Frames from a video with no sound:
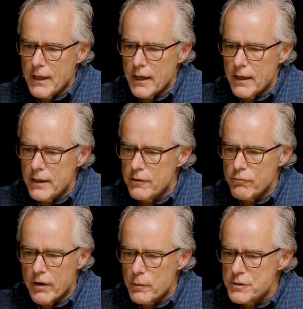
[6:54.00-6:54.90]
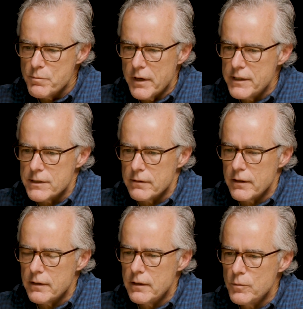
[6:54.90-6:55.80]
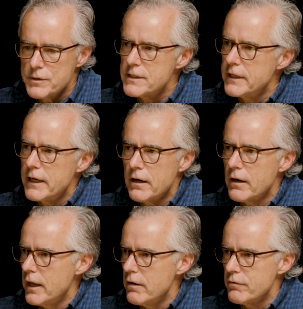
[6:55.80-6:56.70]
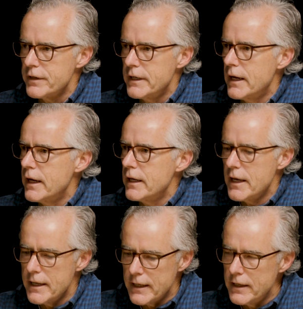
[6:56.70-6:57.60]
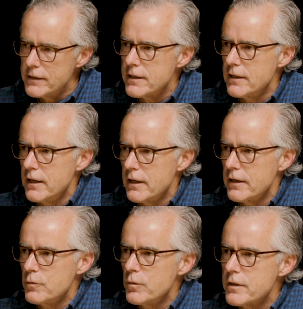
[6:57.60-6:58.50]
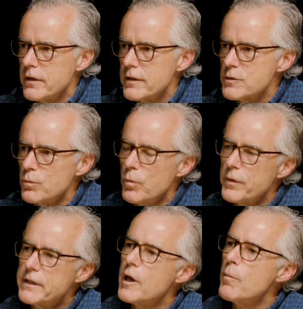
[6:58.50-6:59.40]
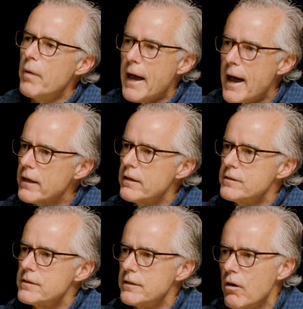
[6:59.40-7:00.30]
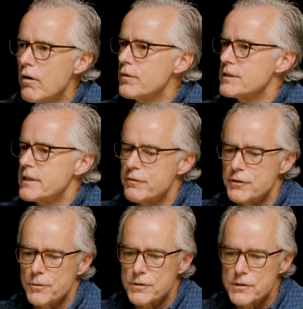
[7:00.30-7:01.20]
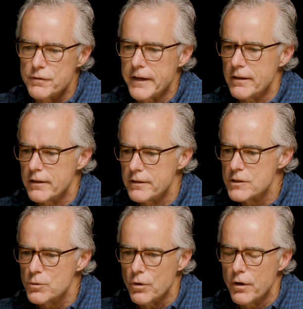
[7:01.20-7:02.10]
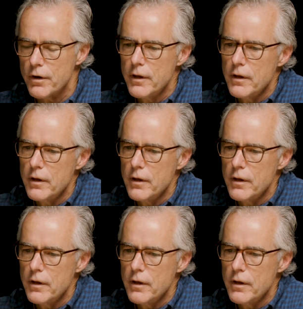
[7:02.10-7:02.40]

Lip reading: And Ray was amazing. Like, he was there every day and into the night with us. And when we'd come back into the office after doing surveillance or,